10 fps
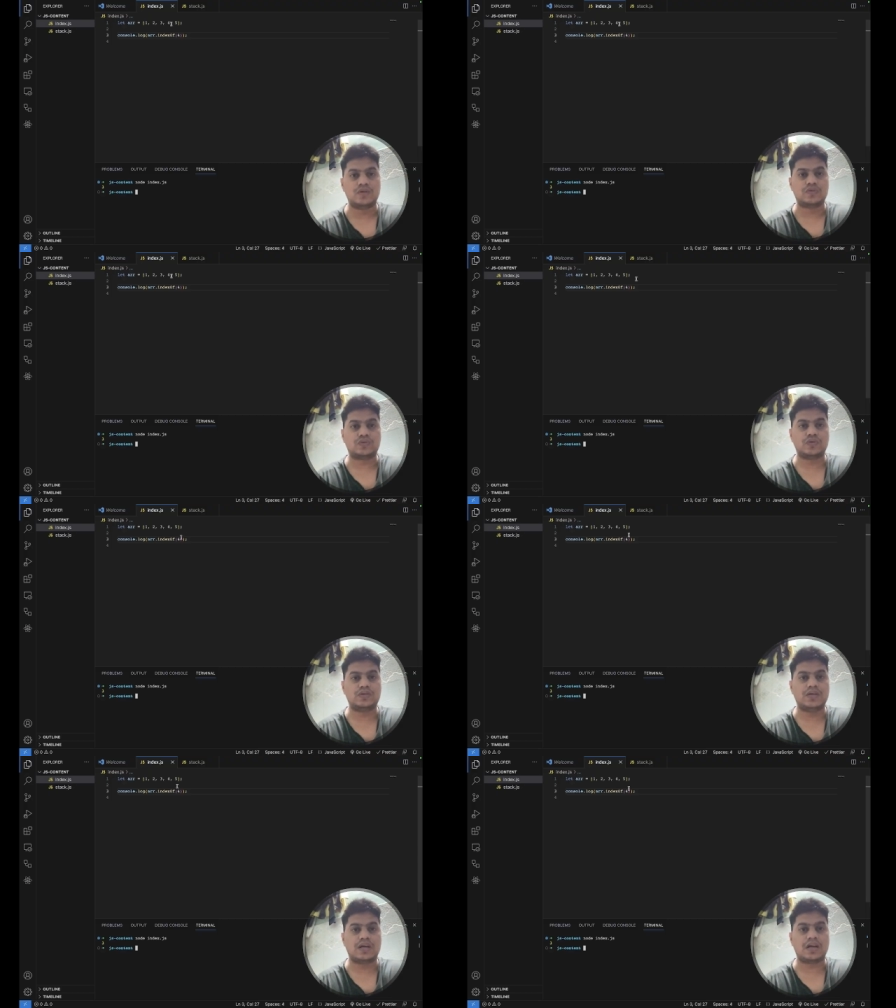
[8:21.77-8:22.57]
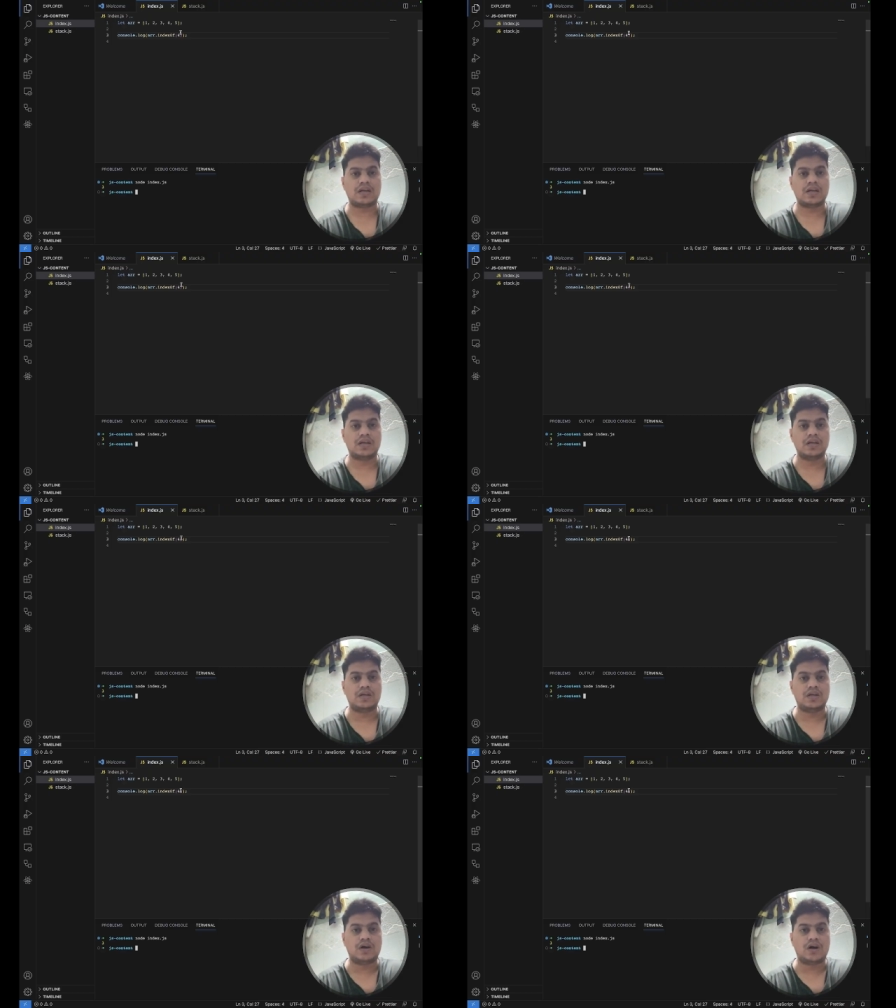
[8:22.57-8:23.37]
So here,
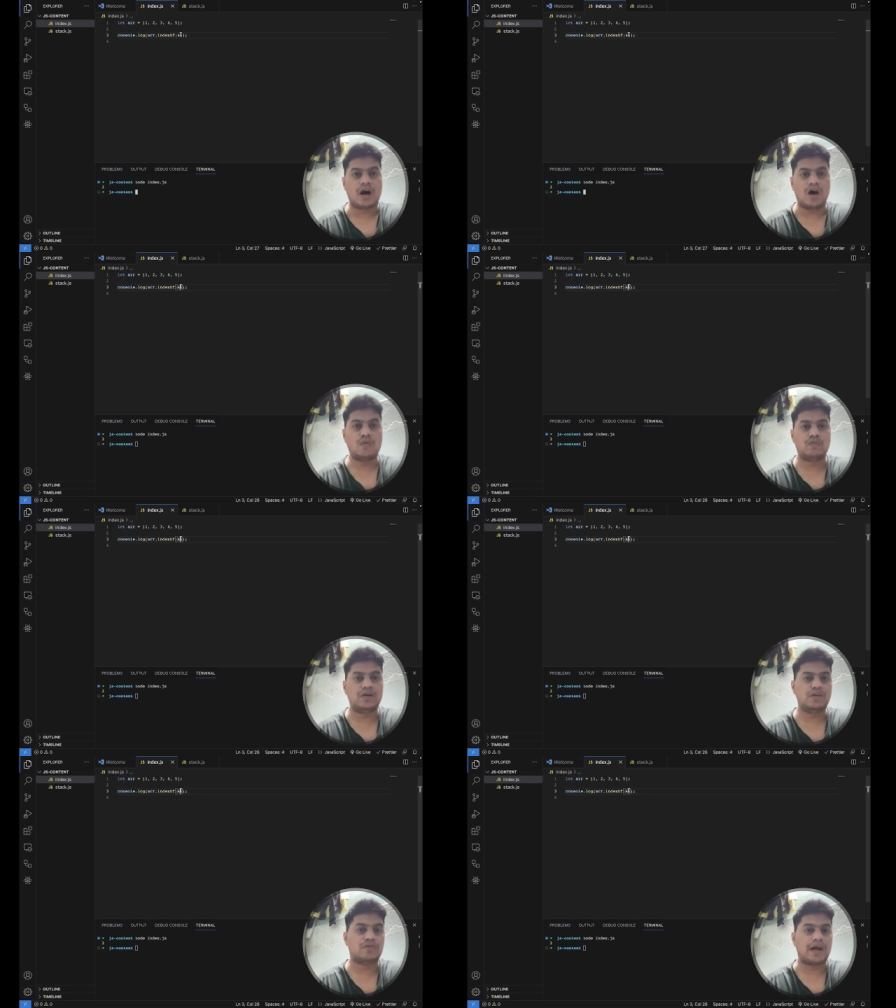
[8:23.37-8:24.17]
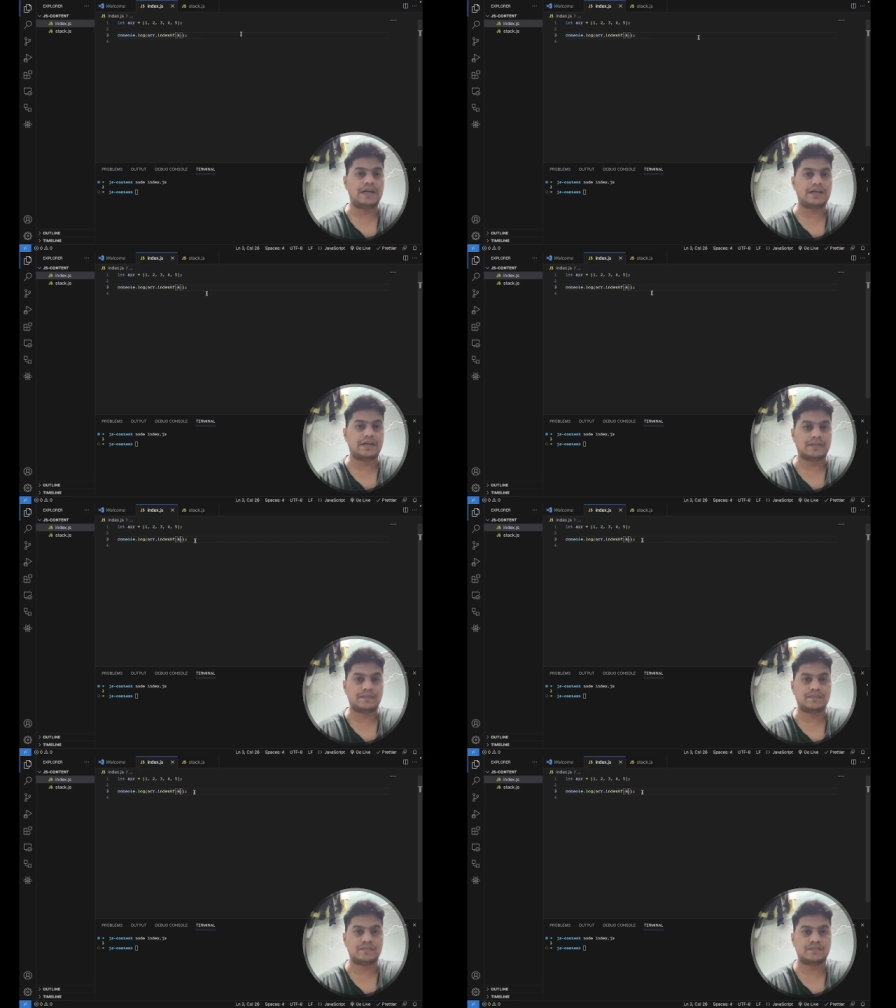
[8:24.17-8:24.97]
how will you write it?
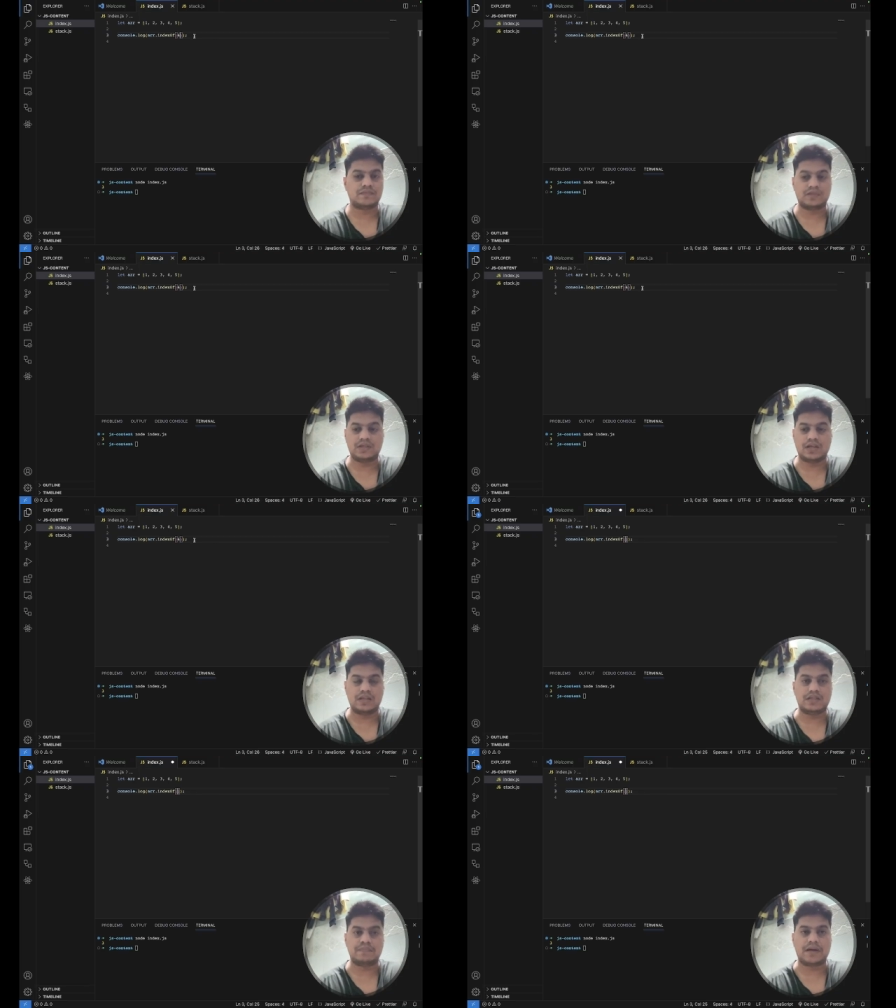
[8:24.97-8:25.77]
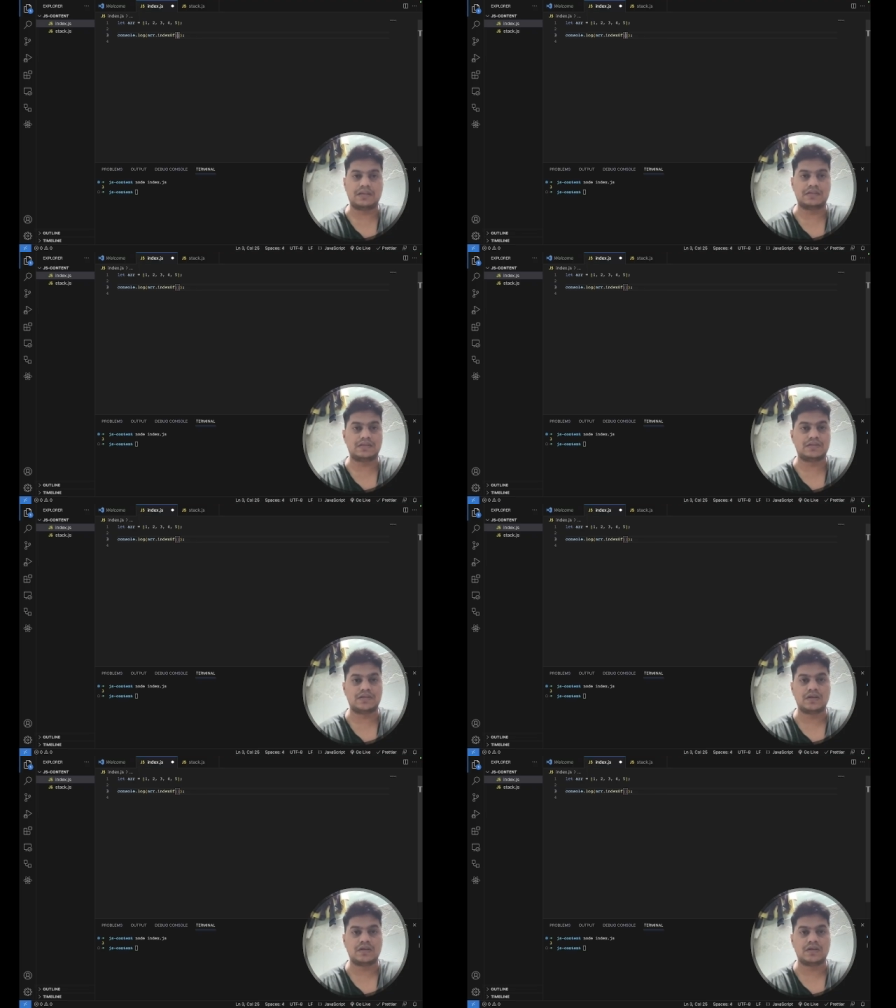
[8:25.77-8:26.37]
Here in this parenthesis,